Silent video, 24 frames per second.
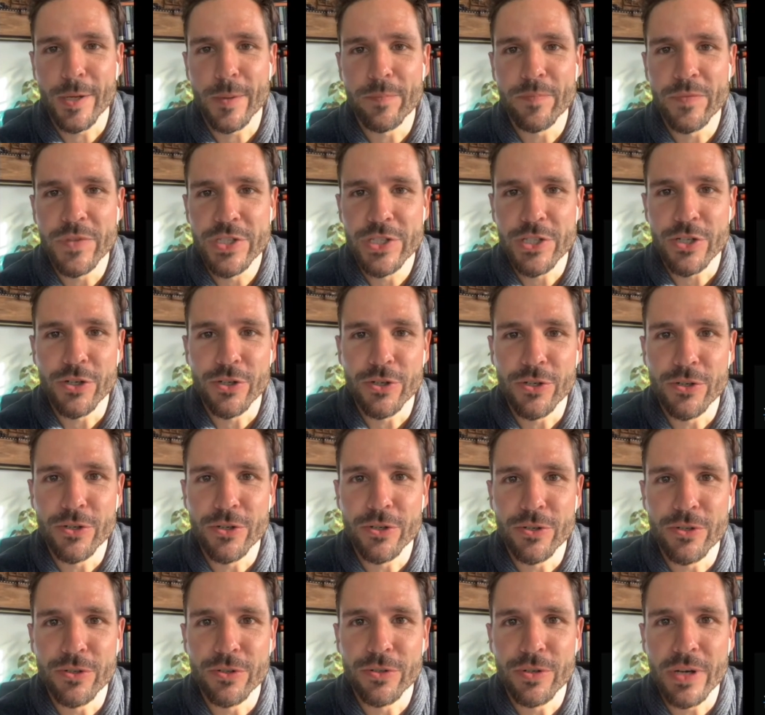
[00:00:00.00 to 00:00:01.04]
So
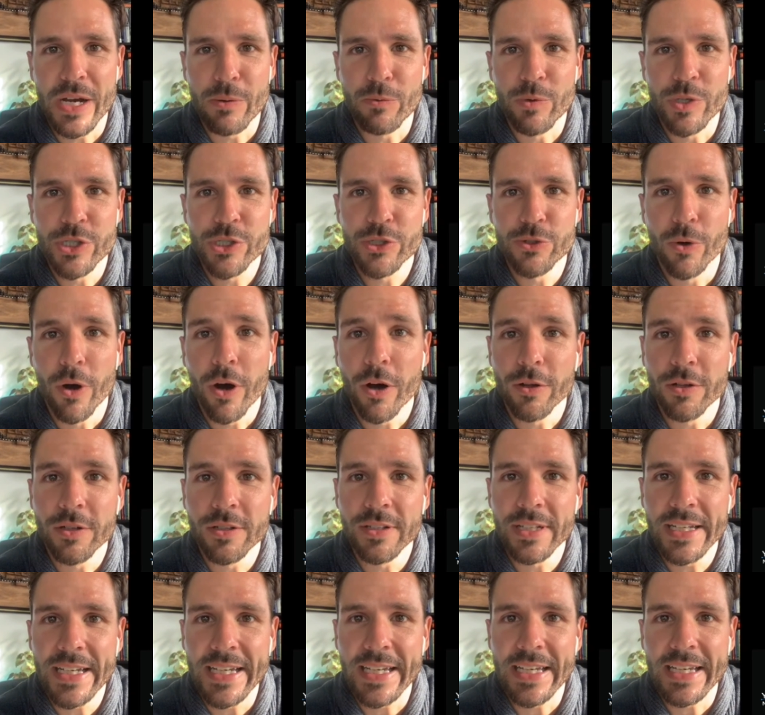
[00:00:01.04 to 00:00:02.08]
I wish you
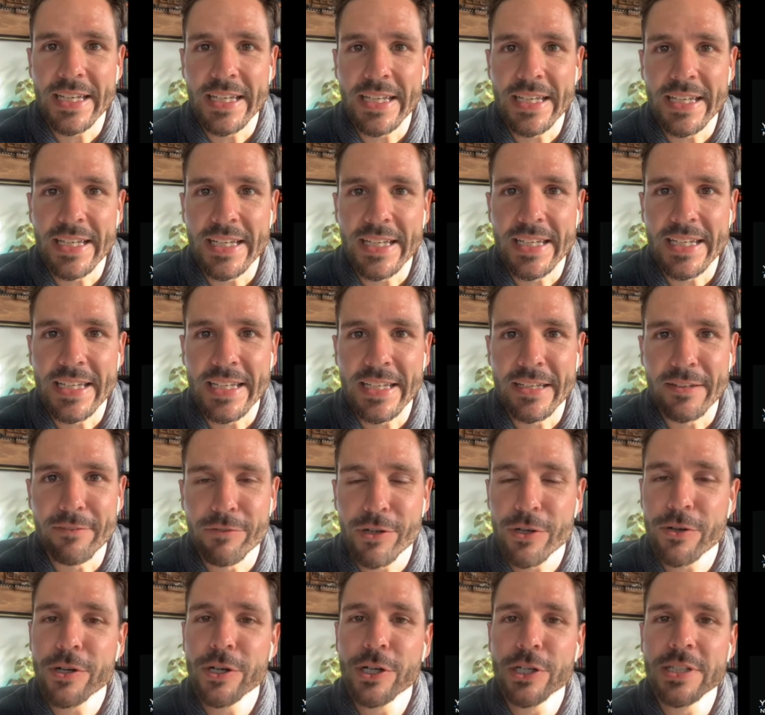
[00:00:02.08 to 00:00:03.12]
all a
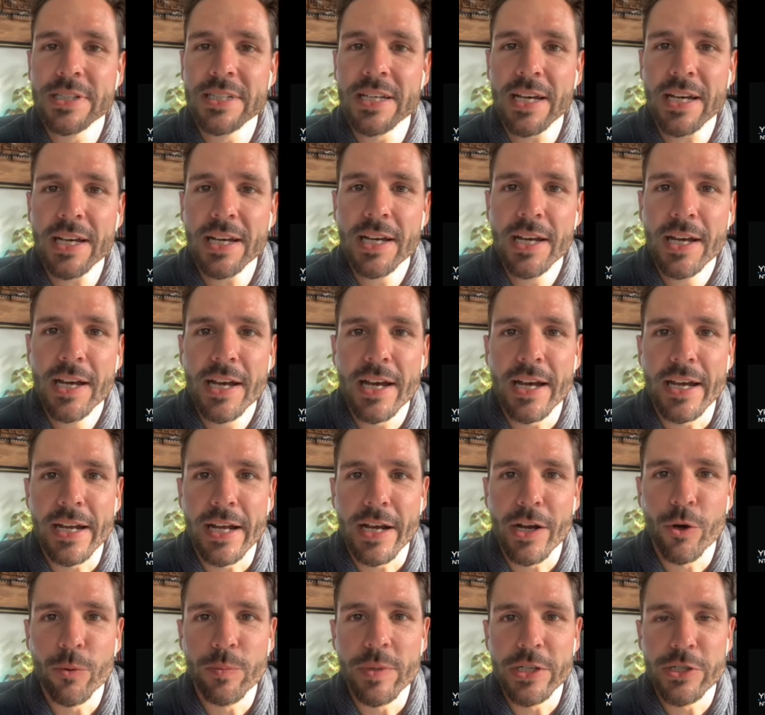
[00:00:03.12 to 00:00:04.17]
very good day, and
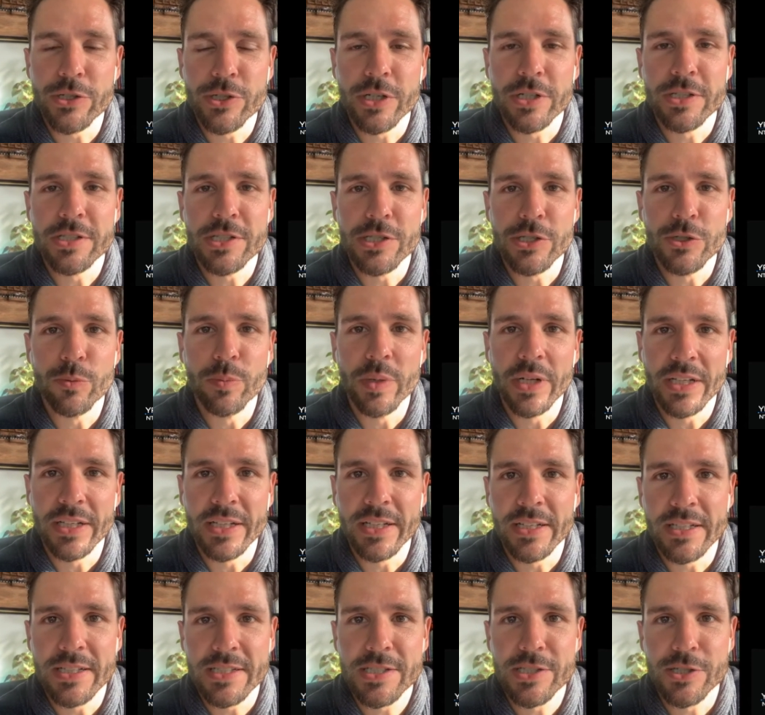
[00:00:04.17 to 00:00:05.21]
I hope that you continue
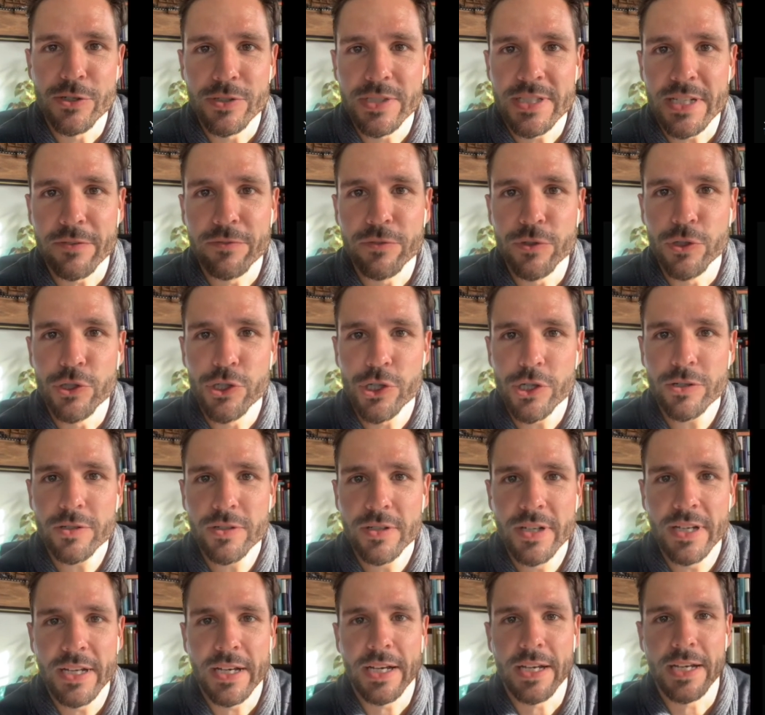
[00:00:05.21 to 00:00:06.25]
building this neurotech future.
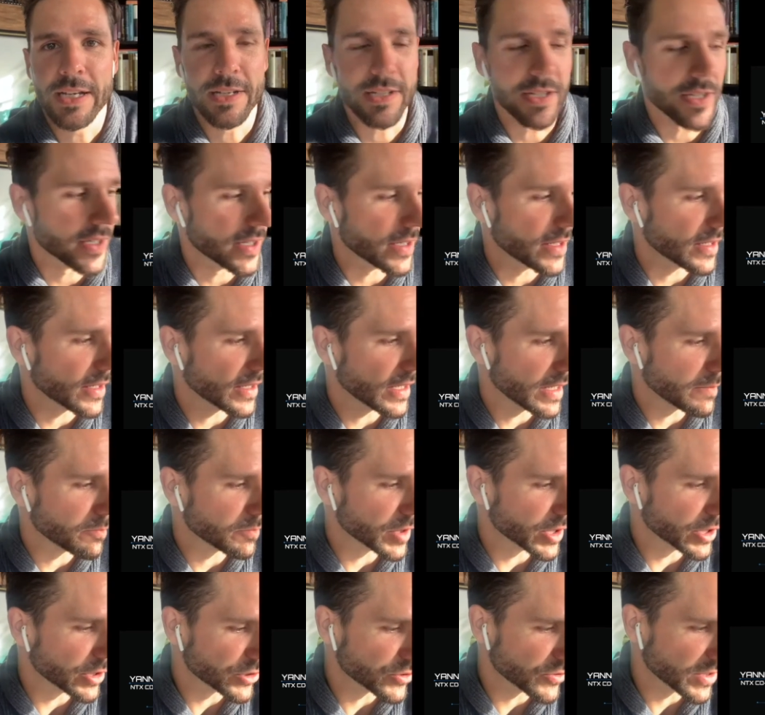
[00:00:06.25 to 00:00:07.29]
And I'm
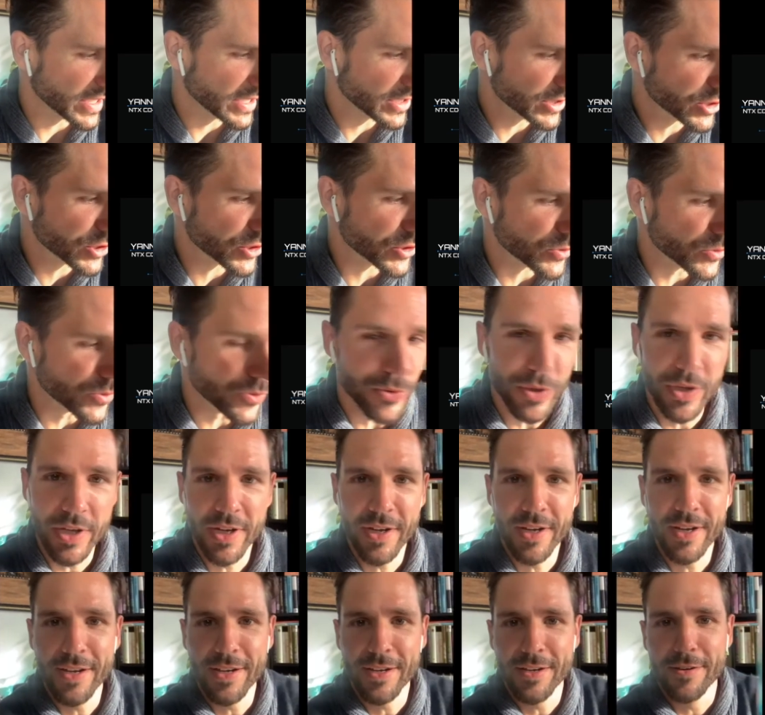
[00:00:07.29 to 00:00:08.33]
going to drink to
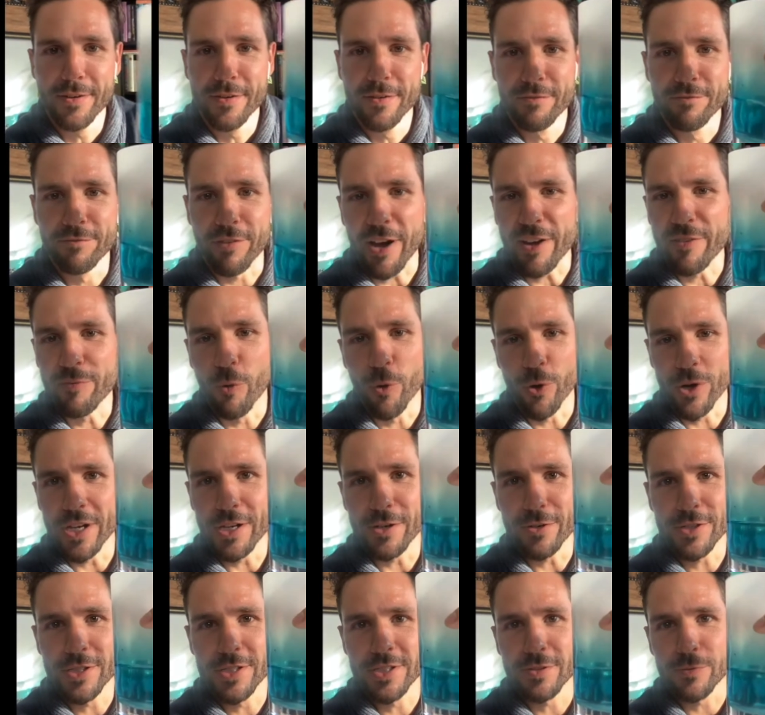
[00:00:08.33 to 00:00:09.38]
5 more
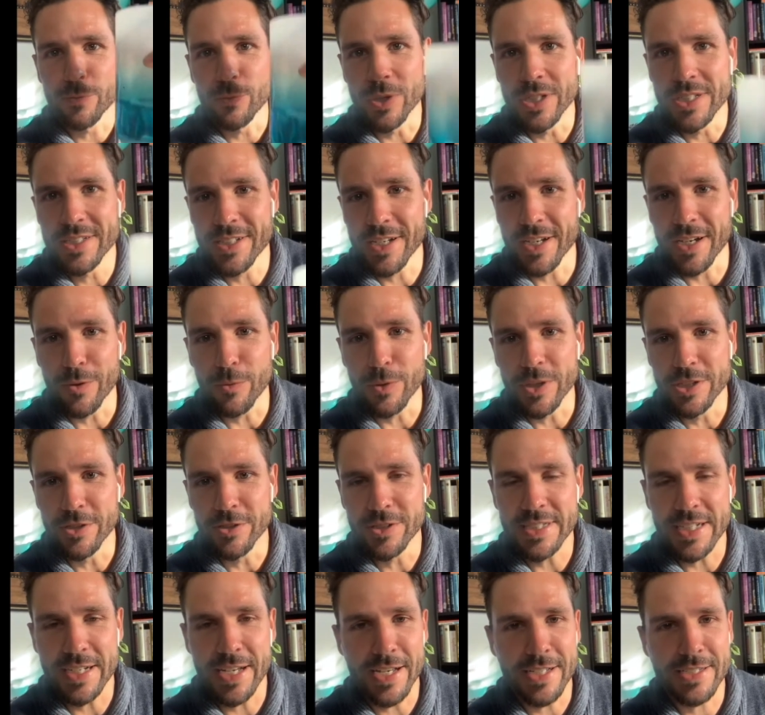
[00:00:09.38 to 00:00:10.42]
years with
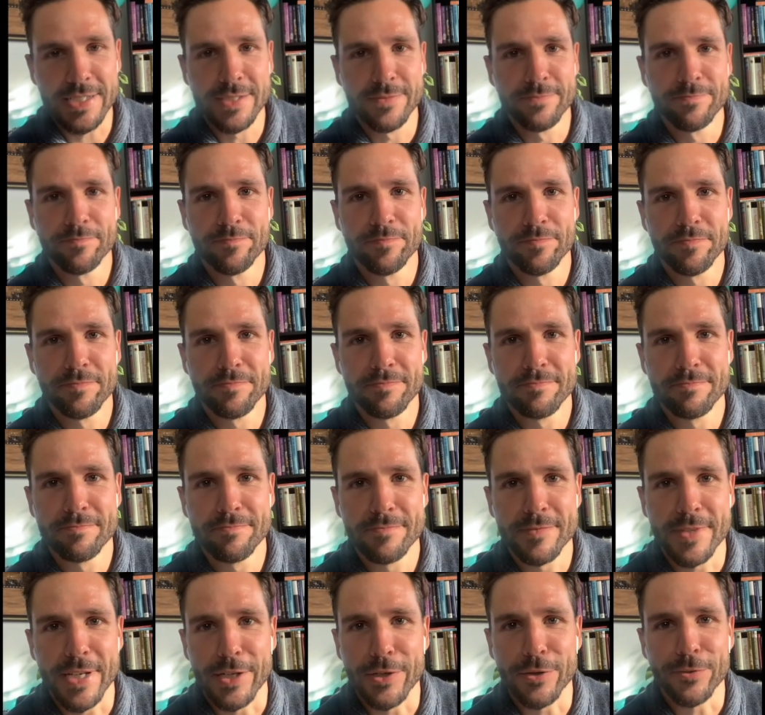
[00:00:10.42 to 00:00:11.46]
NeuroTechX.
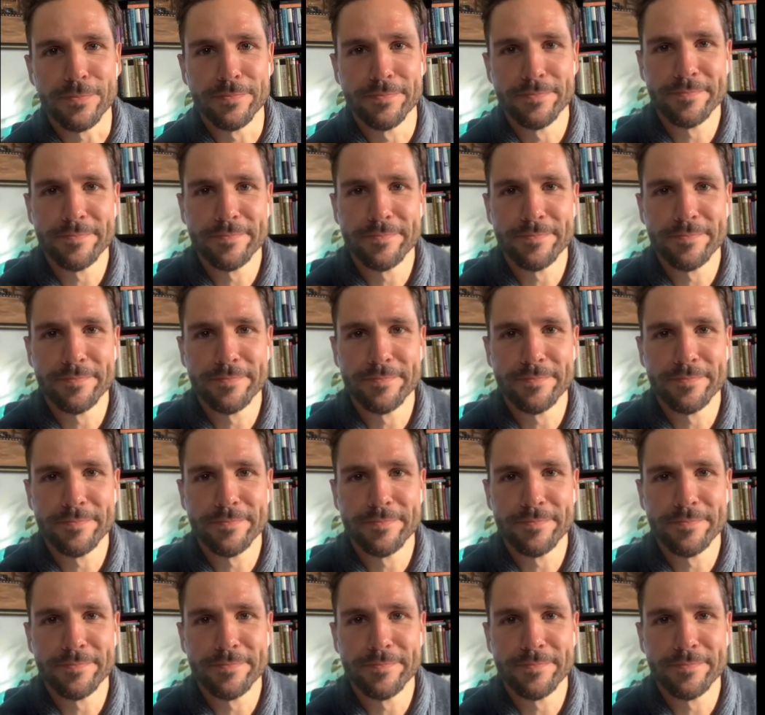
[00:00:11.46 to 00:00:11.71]
Thank you.